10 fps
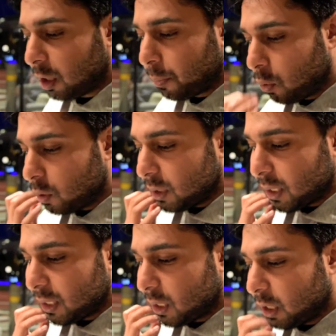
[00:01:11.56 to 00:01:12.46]
The prawns
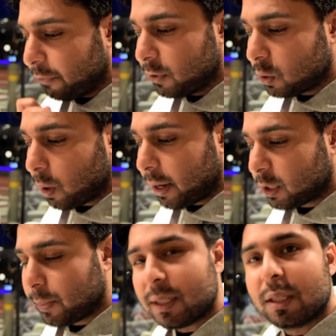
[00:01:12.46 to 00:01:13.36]
taste different to what I
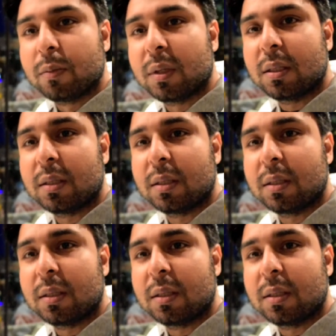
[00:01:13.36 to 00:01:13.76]
expected them to